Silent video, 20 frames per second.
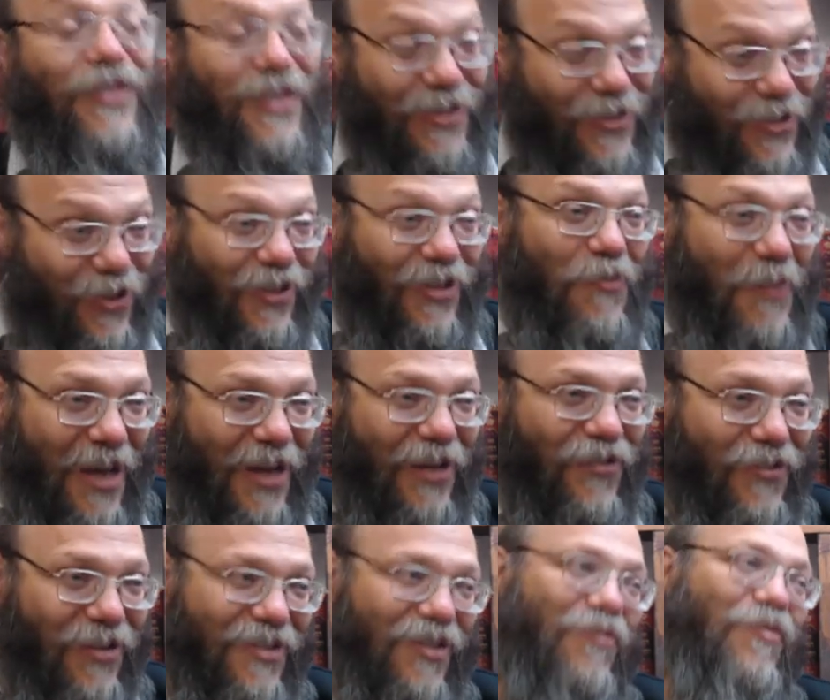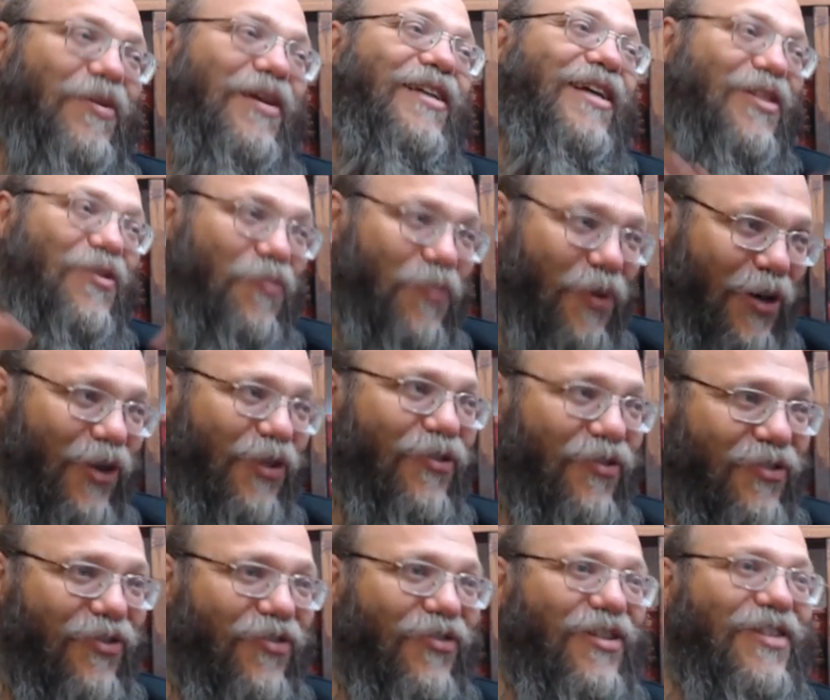It's not the main reason, but that's part of
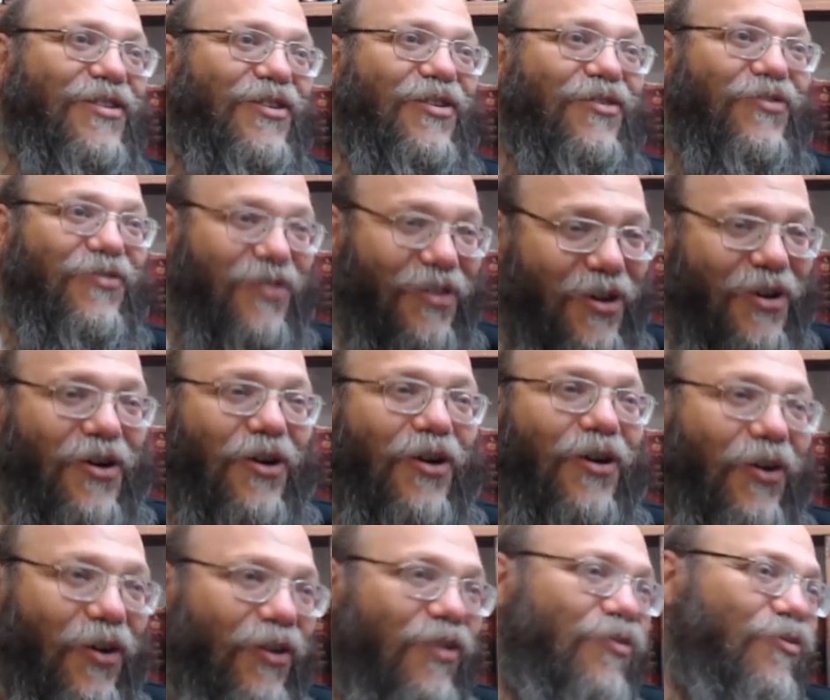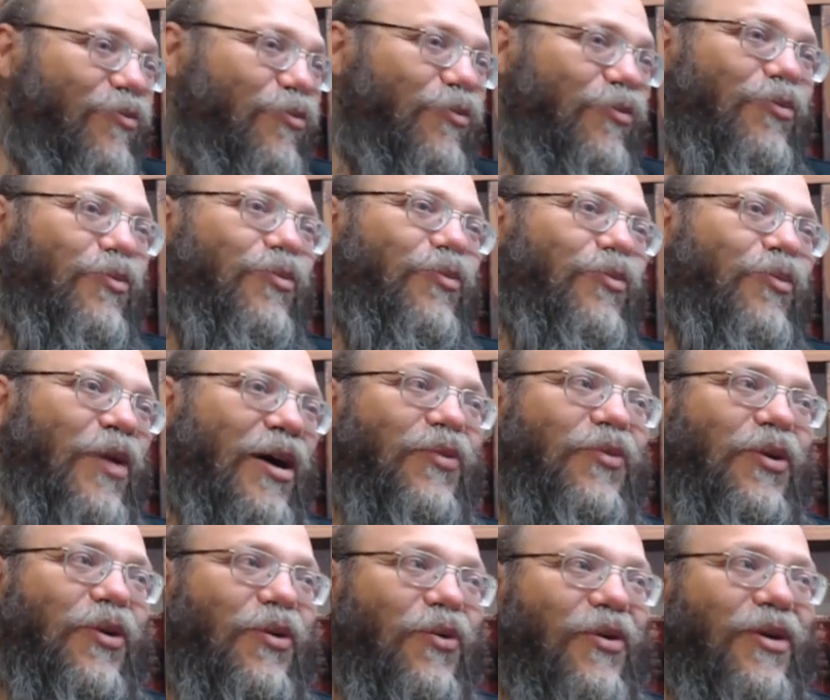the reason of what
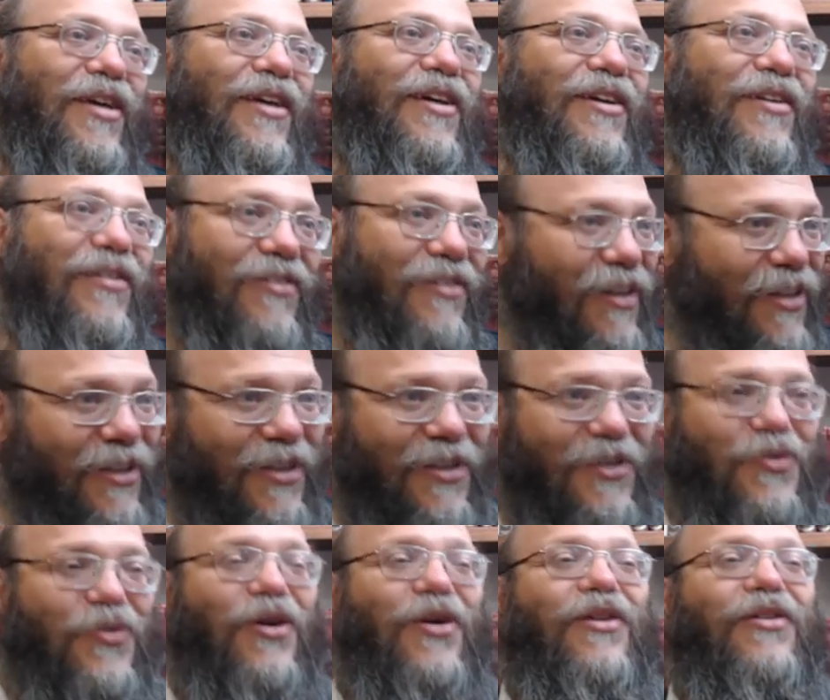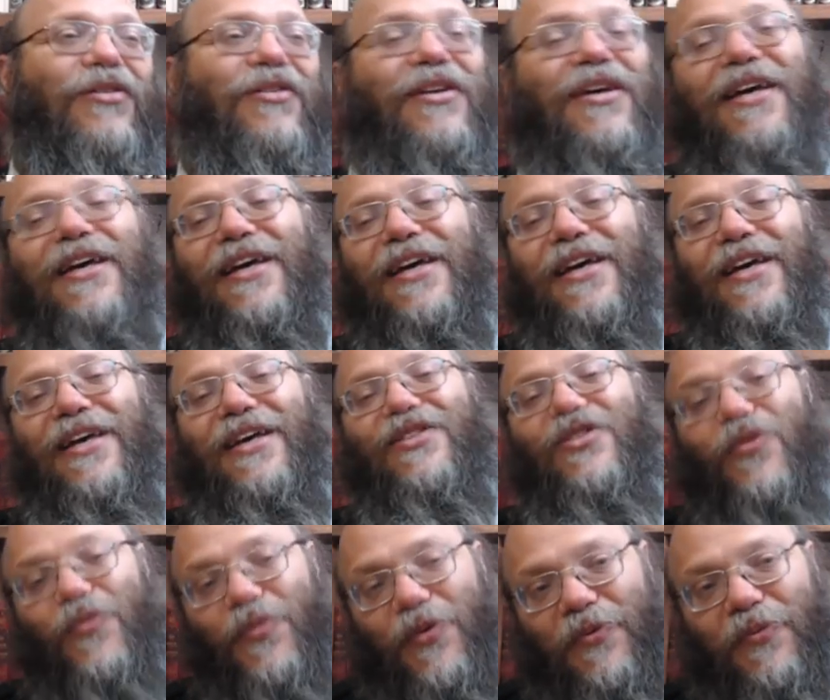we're doing here in this world, is
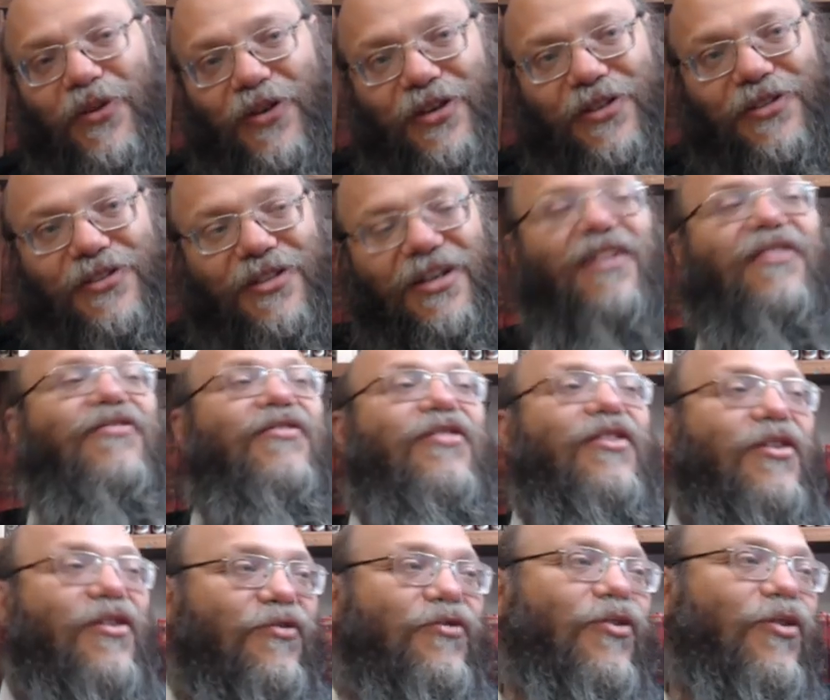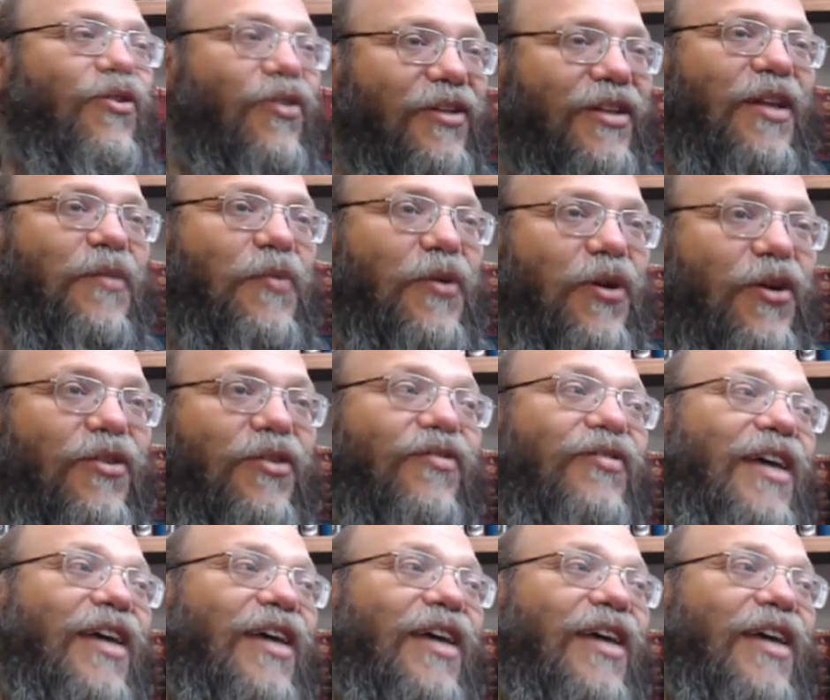to prepare ourselves for that period of